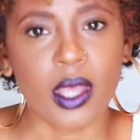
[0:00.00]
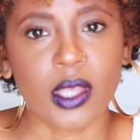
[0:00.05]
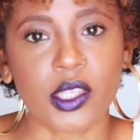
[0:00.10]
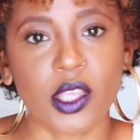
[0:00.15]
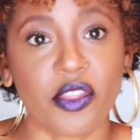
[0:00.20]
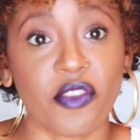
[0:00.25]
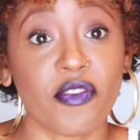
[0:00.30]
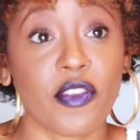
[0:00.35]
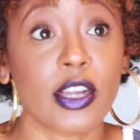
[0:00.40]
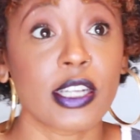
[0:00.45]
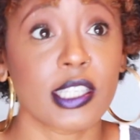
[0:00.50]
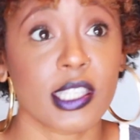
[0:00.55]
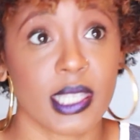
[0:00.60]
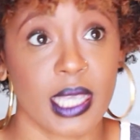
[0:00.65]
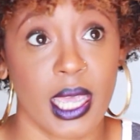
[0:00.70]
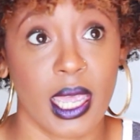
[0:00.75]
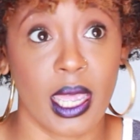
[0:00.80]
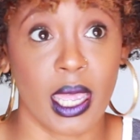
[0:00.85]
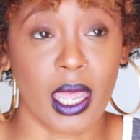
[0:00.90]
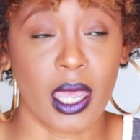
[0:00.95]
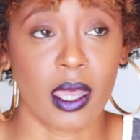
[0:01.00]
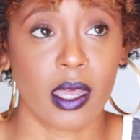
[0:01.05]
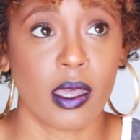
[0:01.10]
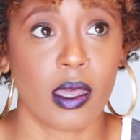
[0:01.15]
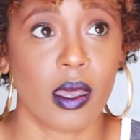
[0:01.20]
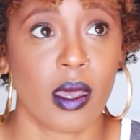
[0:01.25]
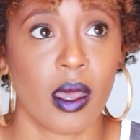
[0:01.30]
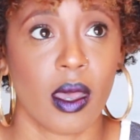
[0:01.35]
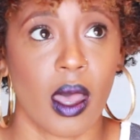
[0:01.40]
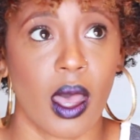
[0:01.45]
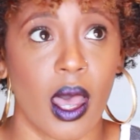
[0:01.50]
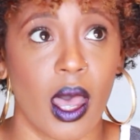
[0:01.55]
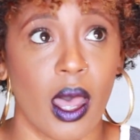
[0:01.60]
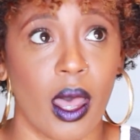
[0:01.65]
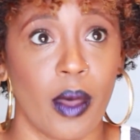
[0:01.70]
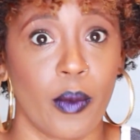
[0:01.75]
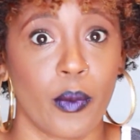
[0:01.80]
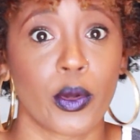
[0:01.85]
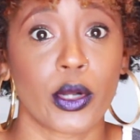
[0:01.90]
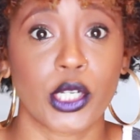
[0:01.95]
So the first thing
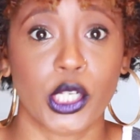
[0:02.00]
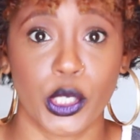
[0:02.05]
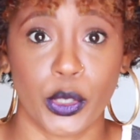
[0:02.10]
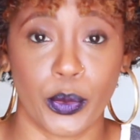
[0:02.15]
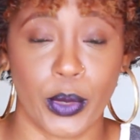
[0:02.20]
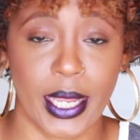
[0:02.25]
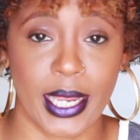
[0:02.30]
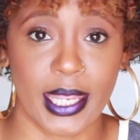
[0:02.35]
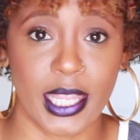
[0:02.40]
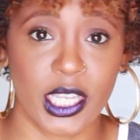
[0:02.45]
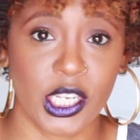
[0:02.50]
we're doing